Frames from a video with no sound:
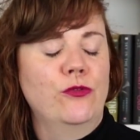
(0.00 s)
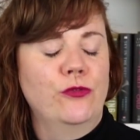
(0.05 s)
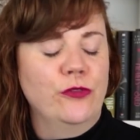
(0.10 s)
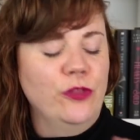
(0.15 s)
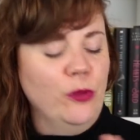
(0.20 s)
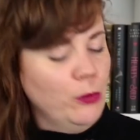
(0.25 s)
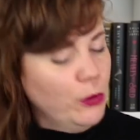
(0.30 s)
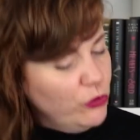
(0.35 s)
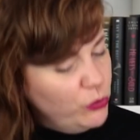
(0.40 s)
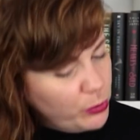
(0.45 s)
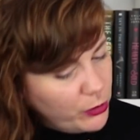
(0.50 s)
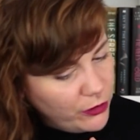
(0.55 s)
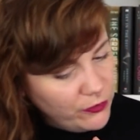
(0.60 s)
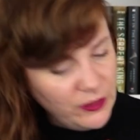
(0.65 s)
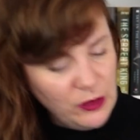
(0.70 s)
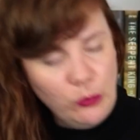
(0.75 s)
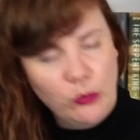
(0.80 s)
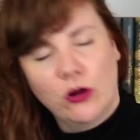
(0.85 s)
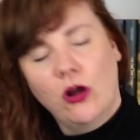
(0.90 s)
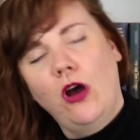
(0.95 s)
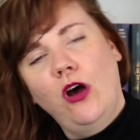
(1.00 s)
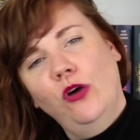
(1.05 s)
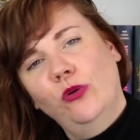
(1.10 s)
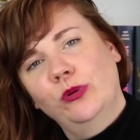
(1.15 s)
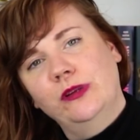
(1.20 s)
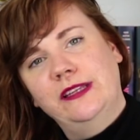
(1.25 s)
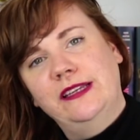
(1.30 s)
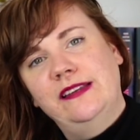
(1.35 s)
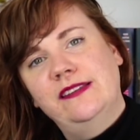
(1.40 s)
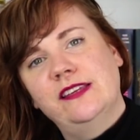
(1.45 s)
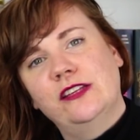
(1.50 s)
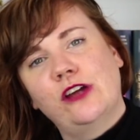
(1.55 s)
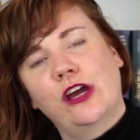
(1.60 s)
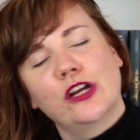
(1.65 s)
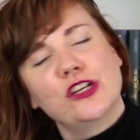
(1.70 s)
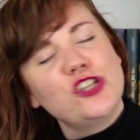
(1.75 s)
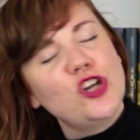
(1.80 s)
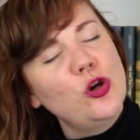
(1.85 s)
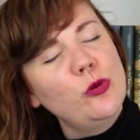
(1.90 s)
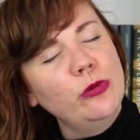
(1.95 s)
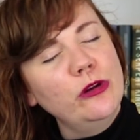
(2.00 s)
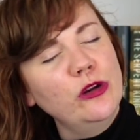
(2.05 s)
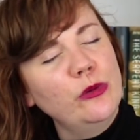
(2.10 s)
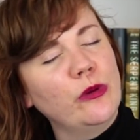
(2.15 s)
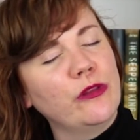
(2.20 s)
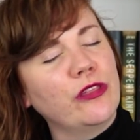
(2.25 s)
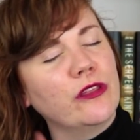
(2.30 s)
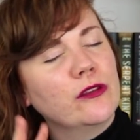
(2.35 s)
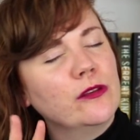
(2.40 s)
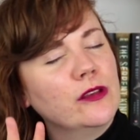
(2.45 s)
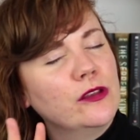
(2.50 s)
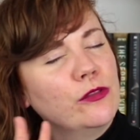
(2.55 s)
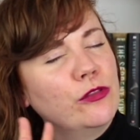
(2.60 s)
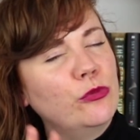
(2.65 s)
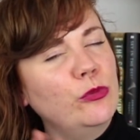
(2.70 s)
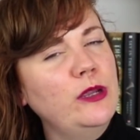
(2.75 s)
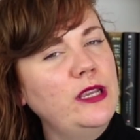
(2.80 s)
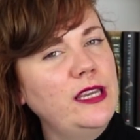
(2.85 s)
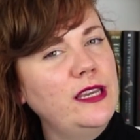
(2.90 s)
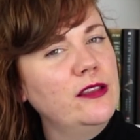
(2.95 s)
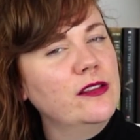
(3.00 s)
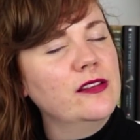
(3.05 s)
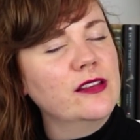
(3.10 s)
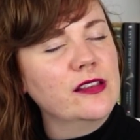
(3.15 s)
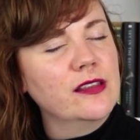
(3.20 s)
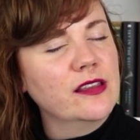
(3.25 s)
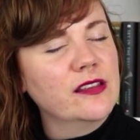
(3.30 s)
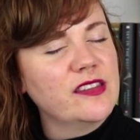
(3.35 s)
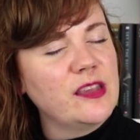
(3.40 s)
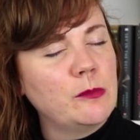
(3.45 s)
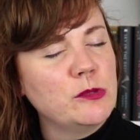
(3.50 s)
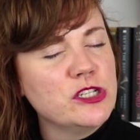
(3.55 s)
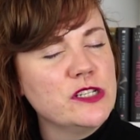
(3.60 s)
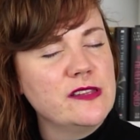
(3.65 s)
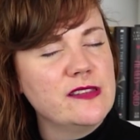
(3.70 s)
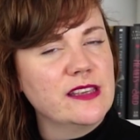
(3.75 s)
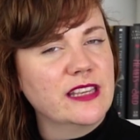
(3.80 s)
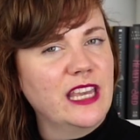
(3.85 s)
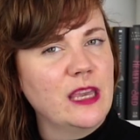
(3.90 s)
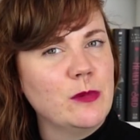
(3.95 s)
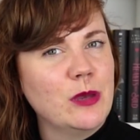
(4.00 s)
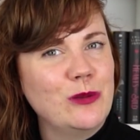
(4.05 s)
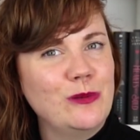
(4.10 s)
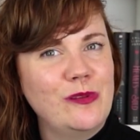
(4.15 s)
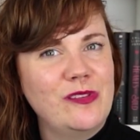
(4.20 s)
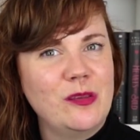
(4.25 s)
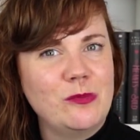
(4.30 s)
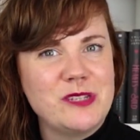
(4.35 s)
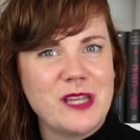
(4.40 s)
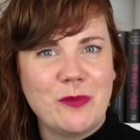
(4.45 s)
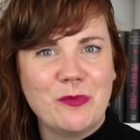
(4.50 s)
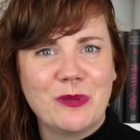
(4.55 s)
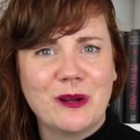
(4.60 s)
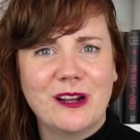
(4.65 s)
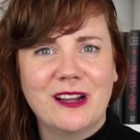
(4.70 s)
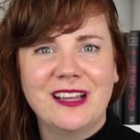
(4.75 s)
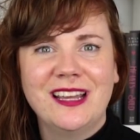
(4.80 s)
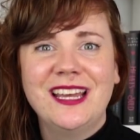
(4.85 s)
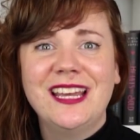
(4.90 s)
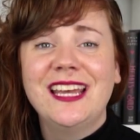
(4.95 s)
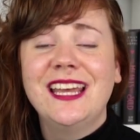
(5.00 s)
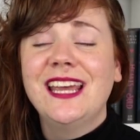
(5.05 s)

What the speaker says: For the most part, they were all released in October, with 3 exceptions that came out in September.